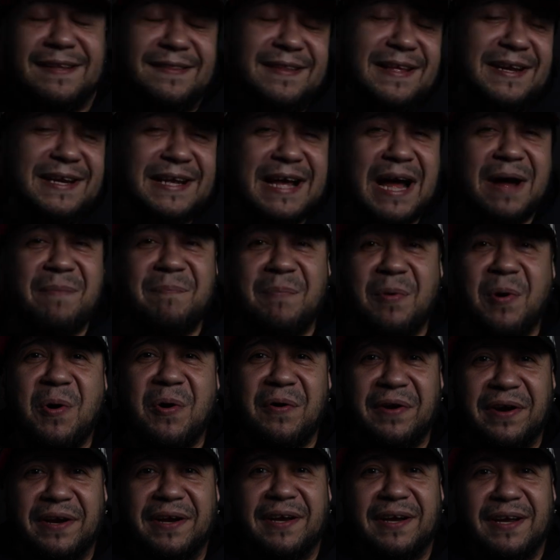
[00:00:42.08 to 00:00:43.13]
then it got
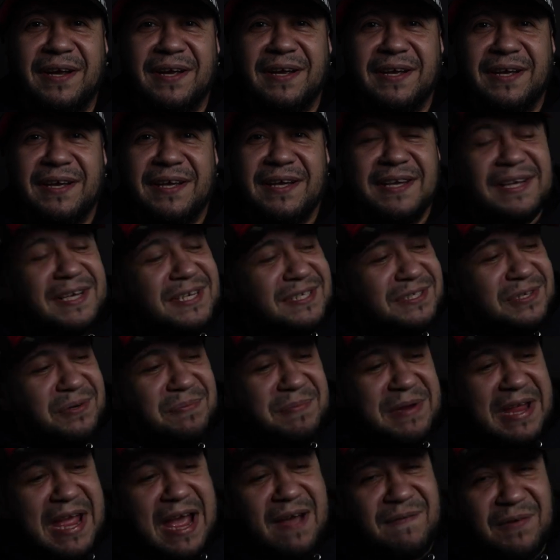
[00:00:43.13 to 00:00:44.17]
boring. So
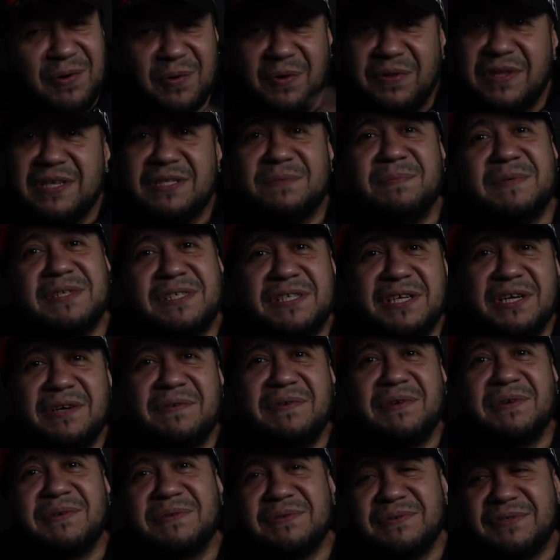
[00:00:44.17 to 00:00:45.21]
me having all these
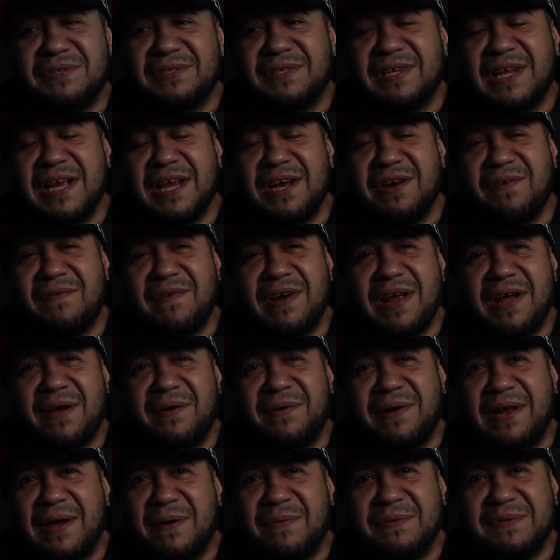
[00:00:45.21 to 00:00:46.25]
materials laying
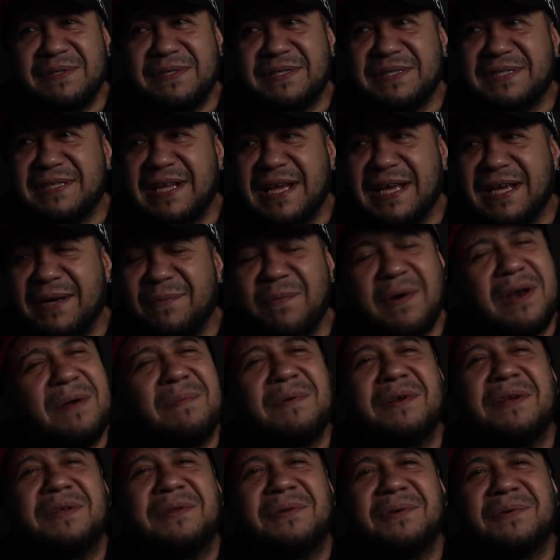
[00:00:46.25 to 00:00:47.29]
around, I was just like, what I'm
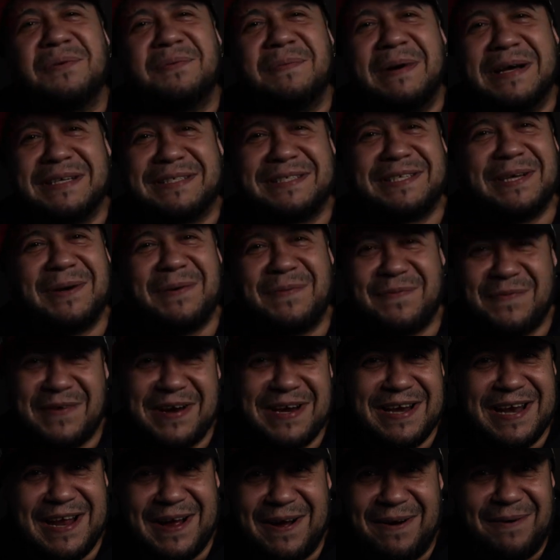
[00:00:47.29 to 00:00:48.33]
gonna do with myself
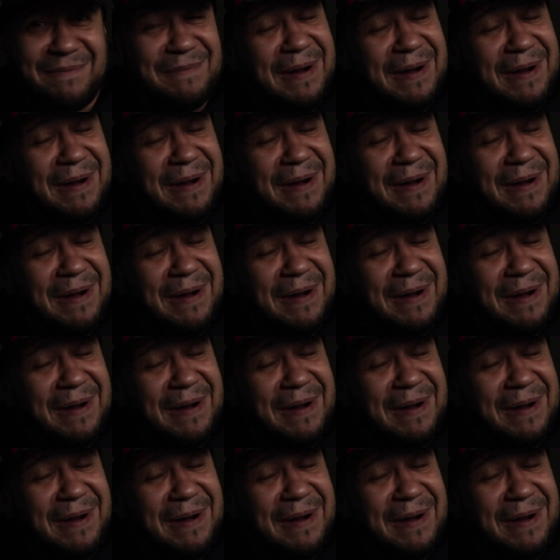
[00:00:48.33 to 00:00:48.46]
right now?